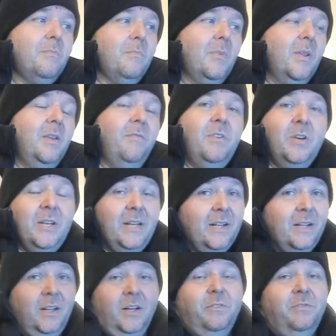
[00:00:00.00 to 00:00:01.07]
if you need
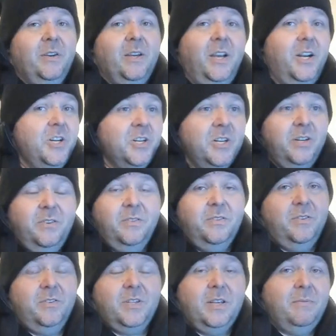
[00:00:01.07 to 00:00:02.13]
clarification,
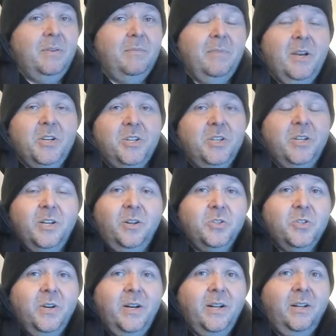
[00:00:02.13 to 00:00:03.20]
send me a message and I'll
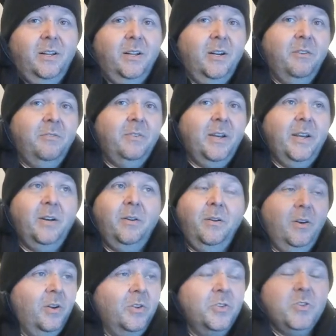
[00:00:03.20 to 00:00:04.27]
try to clarify it
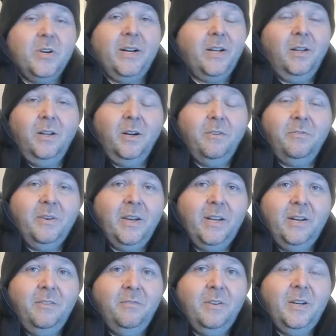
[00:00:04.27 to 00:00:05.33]
on. I'll try to clarify it
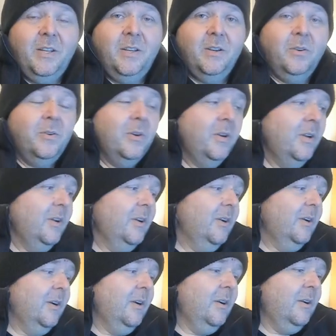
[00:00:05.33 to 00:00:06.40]
in the video.
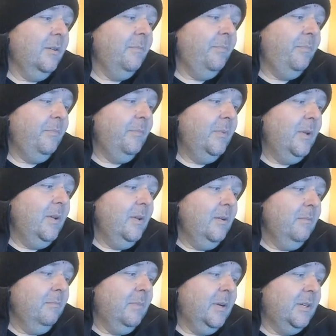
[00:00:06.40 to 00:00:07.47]
Um,
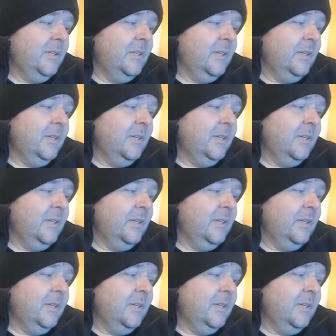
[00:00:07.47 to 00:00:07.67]
but uh,